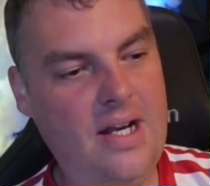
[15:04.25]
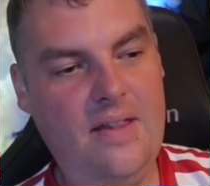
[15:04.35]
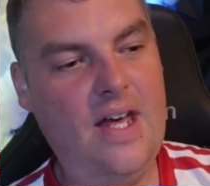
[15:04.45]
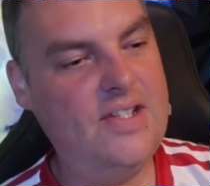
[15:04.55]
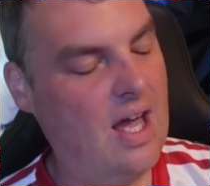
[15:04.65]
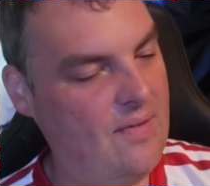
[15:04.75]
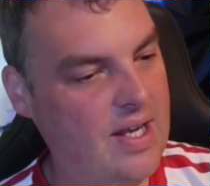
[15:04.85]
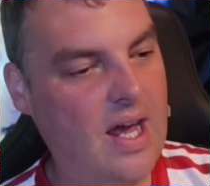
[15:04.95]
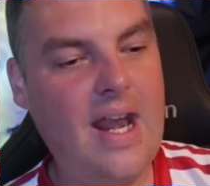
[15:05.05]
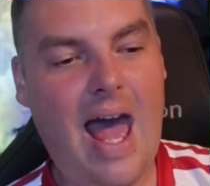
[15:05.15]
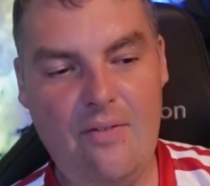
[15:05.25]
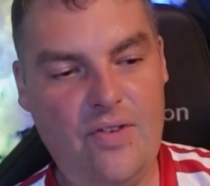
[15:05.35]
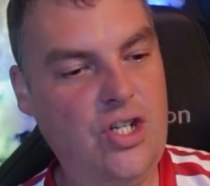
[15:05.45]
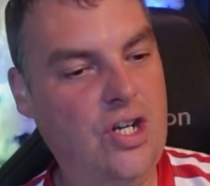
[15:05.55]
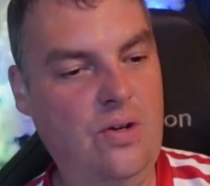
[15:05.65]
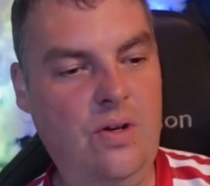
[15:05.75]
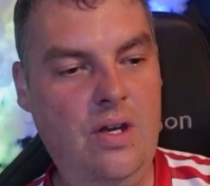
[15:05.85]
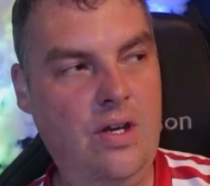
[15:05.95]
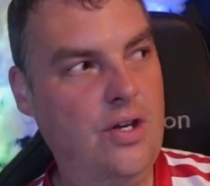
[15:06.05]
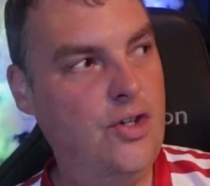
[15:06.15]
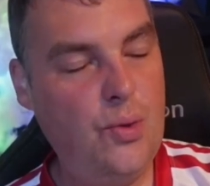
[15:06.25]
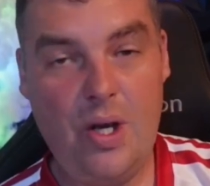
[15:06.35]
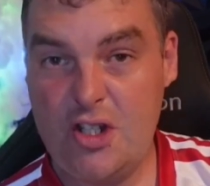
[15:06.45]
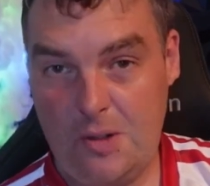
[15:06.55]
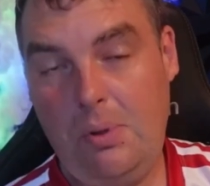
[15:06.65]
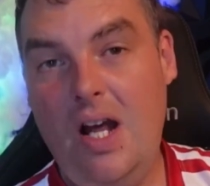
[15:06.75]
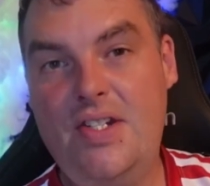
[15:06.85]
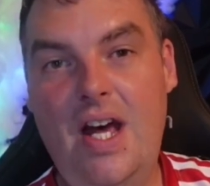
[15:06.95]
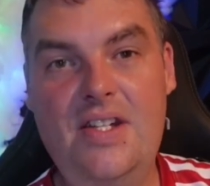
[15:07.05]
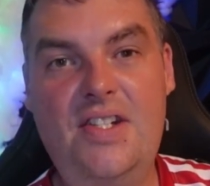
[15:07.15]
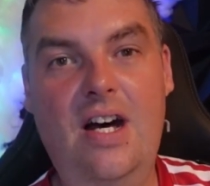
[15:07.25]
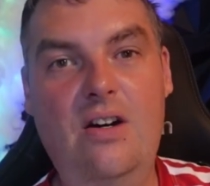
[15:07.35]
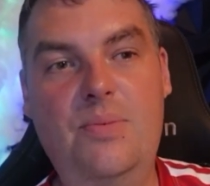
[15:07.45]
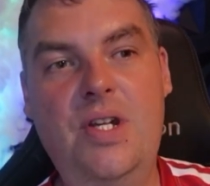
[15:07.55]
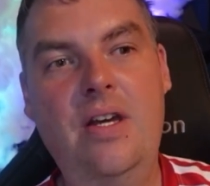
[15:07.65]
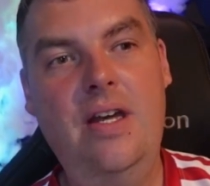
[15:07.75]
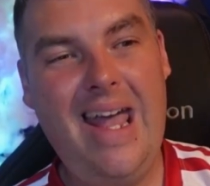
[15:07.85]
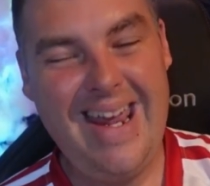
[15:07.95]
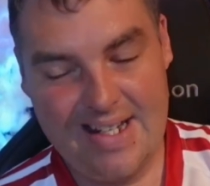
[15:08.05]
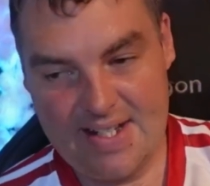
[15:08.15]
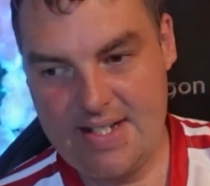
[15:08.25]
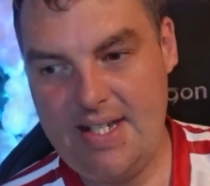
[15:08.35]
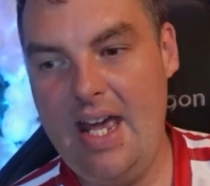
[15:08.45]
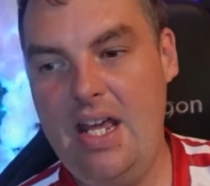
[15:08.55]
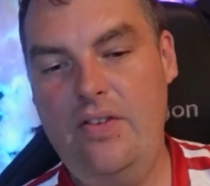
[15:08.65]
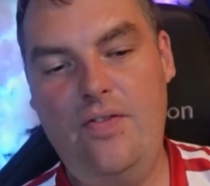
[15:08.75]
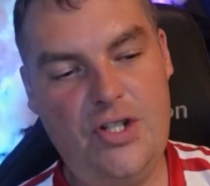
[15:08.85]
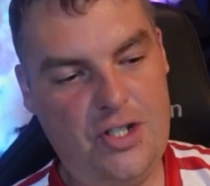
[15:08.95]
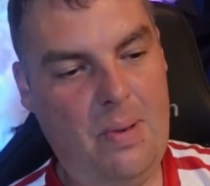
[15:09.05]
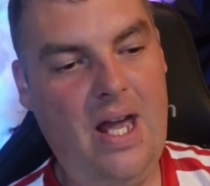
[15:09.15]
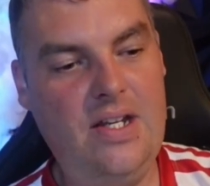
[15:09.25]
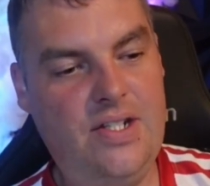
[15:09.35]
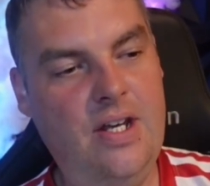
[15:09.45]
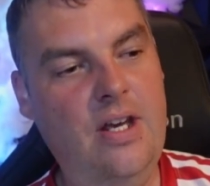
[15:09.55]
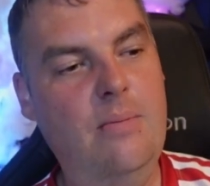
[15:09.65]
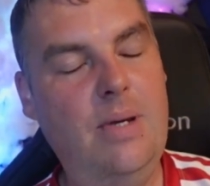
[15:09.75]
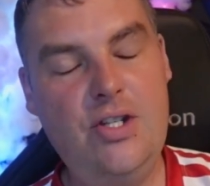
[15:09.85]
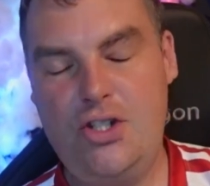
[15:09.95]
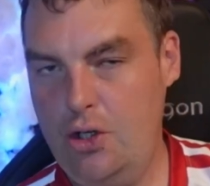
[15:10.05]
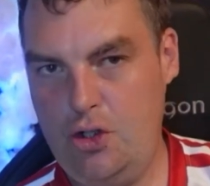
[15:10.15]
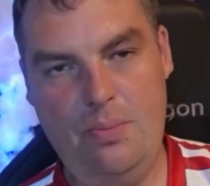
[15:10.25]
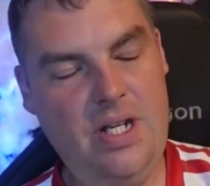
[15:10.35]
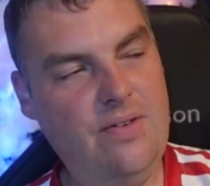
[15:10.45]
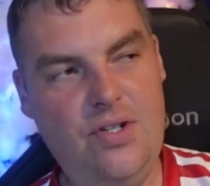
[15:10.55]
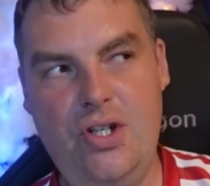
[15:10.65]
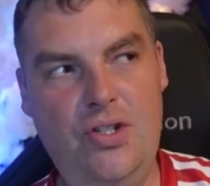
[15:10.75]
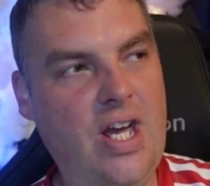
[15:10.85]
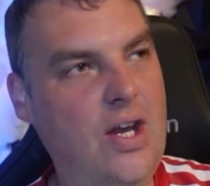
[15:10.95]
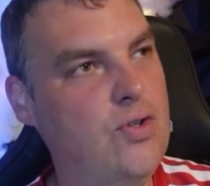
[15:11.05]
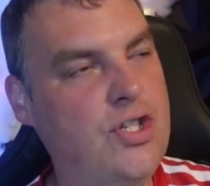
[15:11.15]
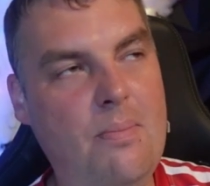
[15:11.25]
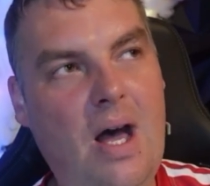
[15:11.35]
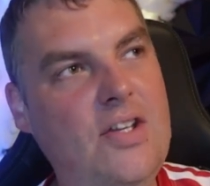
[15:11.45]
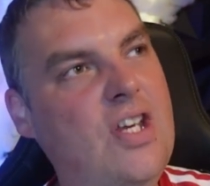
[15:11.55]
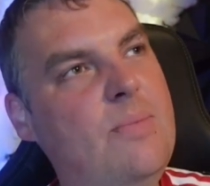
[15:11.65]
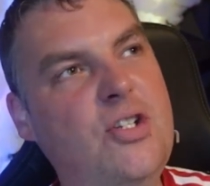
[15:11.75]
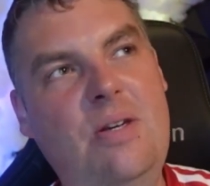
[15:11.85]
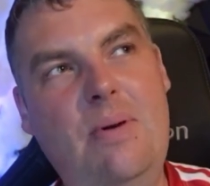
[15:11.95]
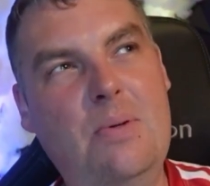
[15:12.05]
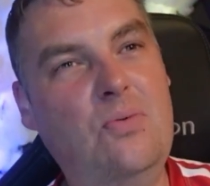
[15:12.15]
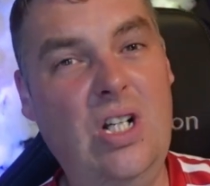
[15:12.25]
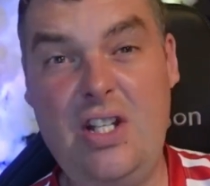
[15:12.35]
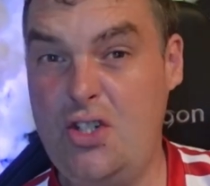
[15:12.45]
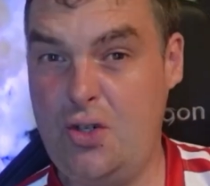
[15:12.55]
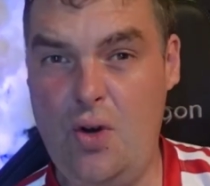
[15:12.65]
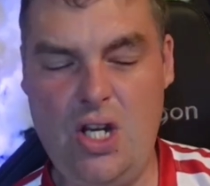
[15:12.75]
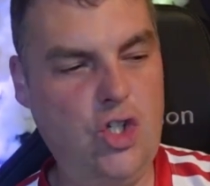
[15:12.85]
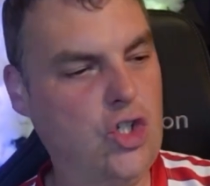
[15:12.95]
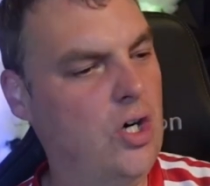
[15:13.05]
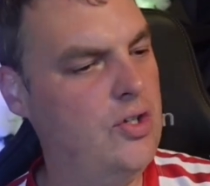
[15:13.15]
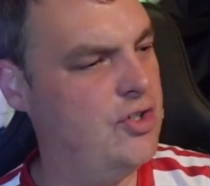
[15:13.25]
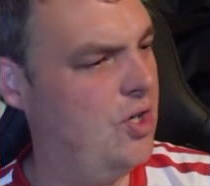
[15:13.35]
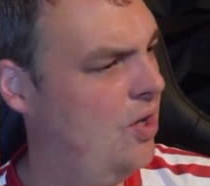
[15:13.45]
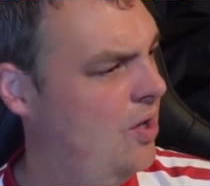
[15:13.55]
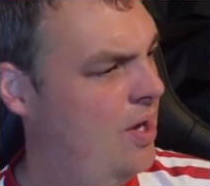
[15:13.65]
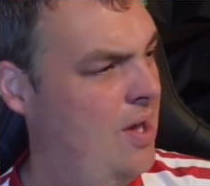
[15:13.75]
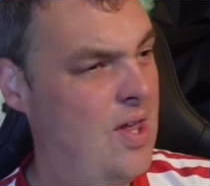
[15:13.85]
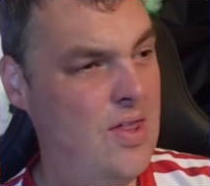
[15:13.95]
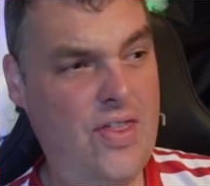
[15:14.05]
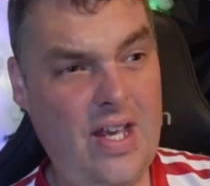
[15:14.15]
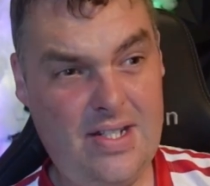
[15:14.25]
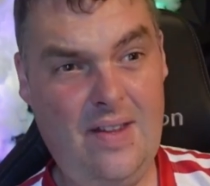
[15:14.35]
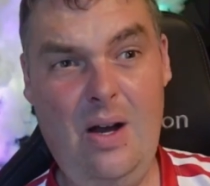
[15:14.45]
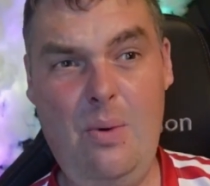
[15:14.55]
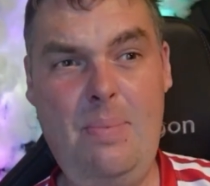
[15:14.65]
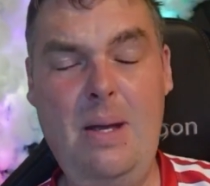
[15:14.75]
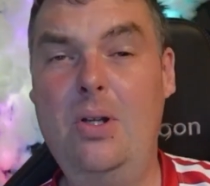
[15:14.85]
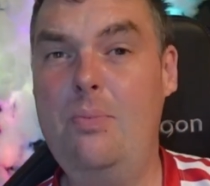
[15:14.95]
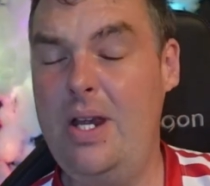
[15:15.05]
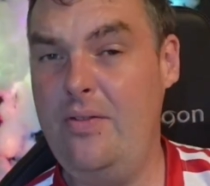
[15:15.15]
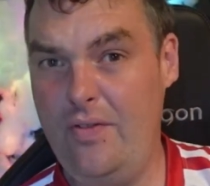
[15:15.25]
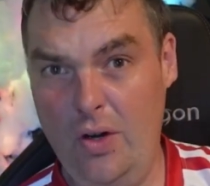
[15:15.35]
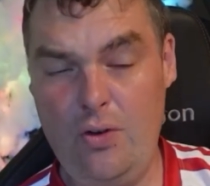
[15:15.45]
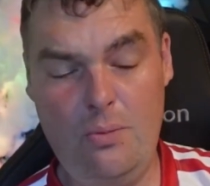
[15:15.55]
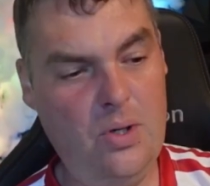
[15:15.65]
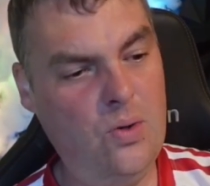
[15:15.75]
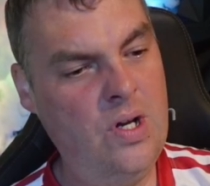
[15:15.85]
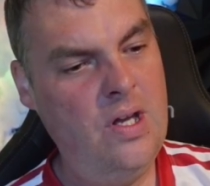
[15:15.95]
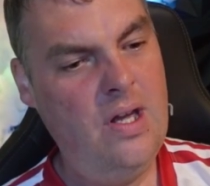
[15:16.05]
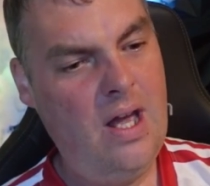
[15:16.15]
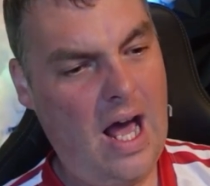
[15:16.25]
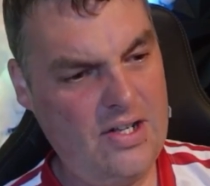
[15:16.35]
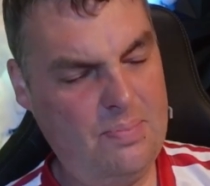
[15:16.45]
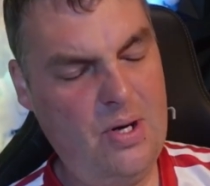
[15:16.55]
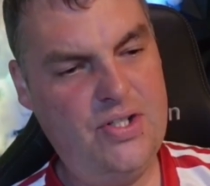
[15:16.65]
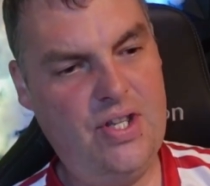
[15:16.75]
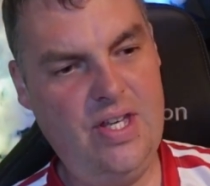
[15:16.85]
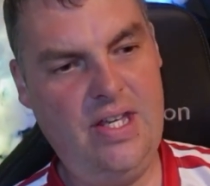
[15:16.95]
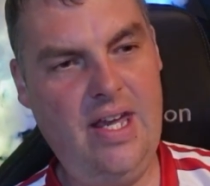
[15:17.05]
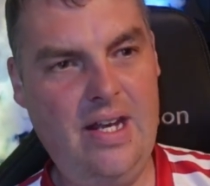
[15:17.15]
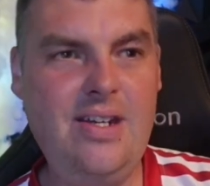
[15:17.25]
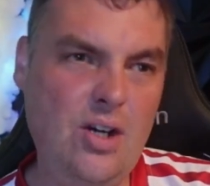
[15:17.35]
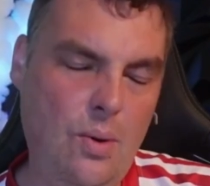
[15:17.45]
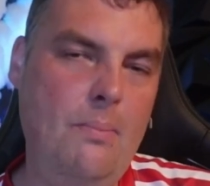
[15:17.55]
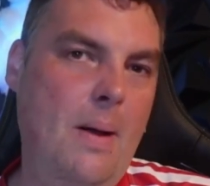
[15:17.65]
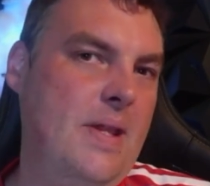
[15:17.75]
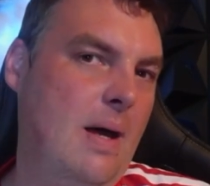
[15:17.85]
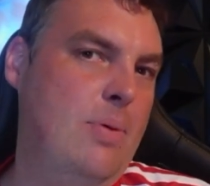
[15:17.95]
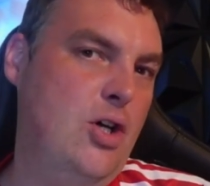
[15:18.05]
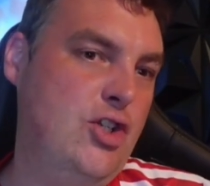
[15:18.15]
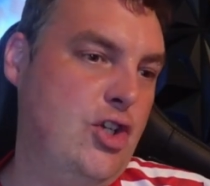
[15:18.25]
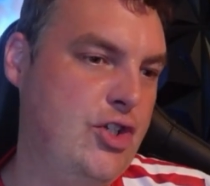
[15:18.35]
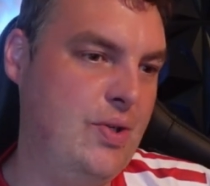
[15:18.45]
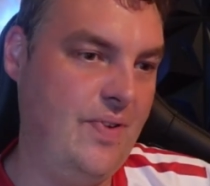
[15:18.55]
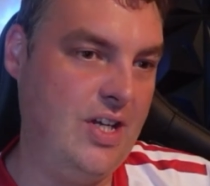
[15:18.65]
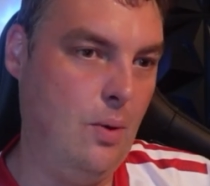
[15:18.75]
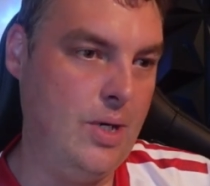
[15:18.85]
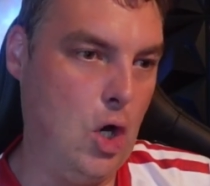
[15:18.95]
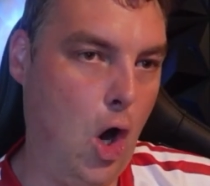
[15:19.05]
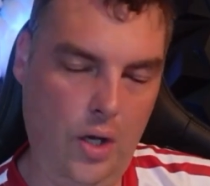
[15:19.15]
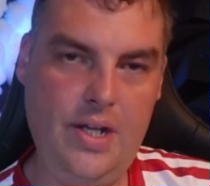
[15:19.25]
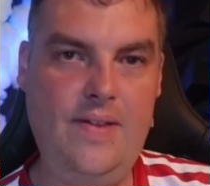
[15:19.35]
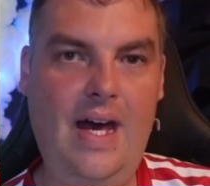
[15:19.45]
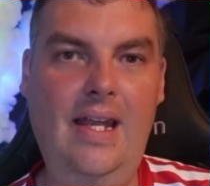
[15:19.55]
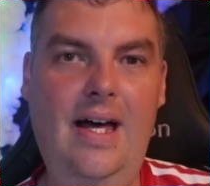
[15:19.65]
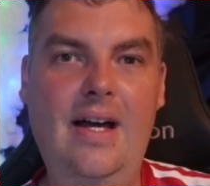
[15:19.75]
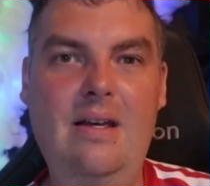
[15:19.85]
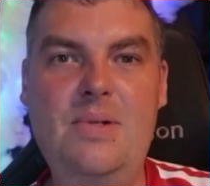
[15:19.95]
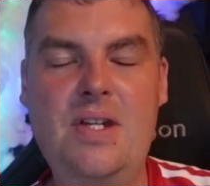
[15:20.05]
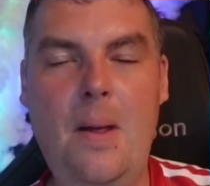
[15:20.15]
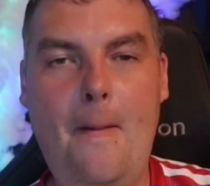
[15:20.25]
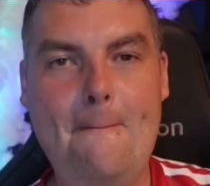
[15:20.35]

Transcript: And that's having an avenue to express ourselves in a safe space, because social media is so dangerous. The amount of times I see people release screenshots or things like that where people have been vulnerable, as opposed to thinking, you know what, maybe that person's got something going on in their lives.